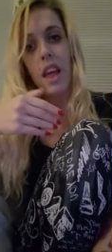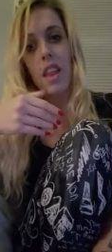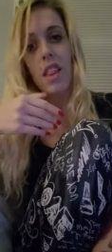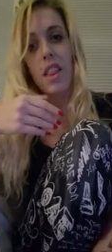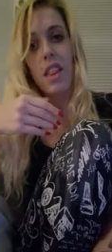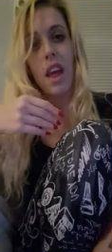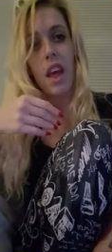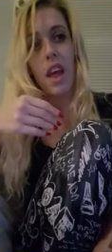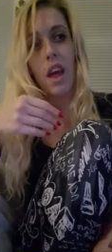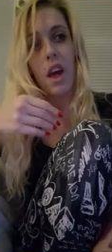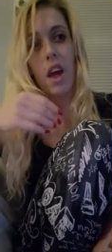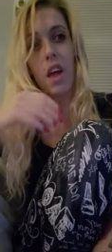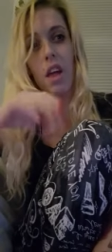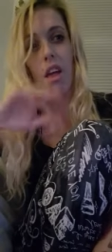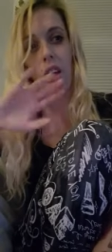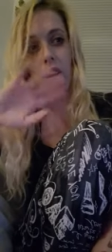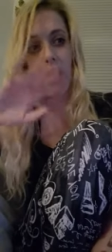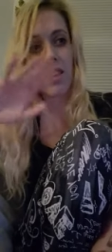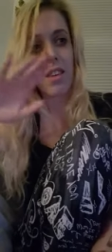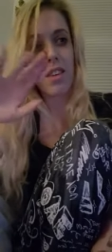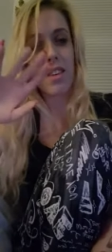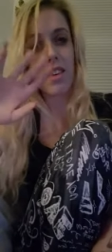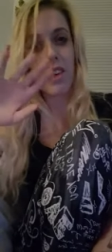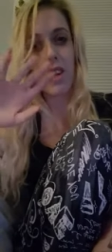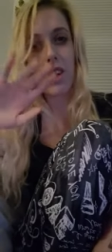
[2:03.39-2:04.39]
it's like,
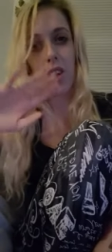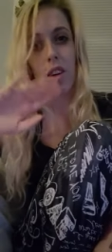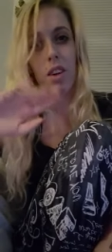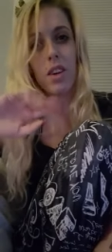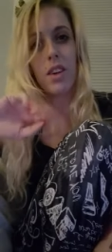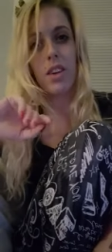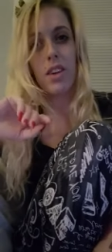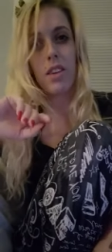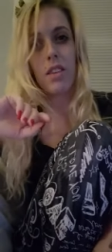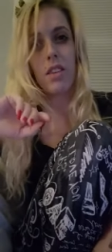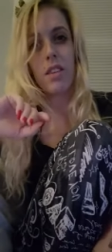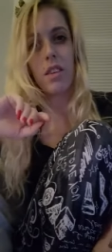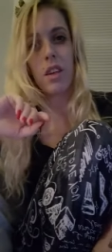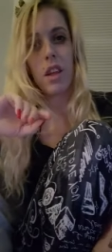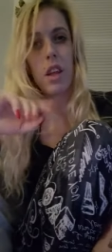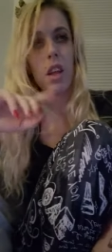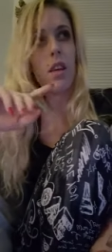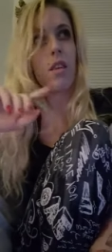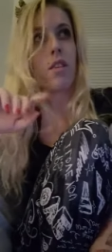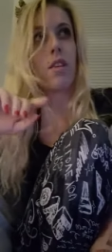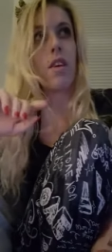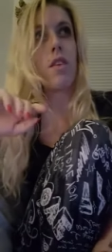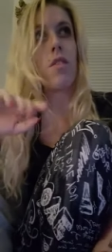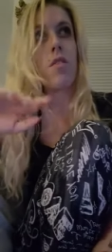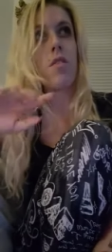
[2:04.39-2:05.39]
I
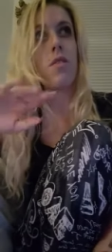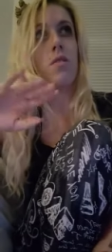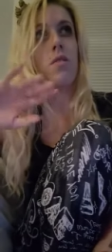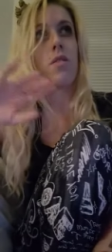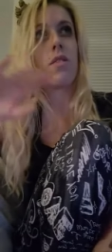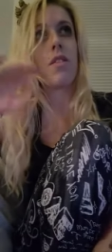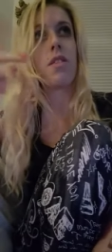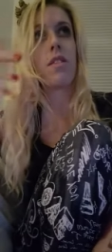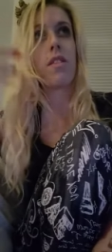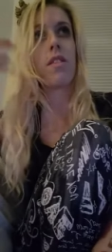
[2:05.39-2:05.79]
don't know,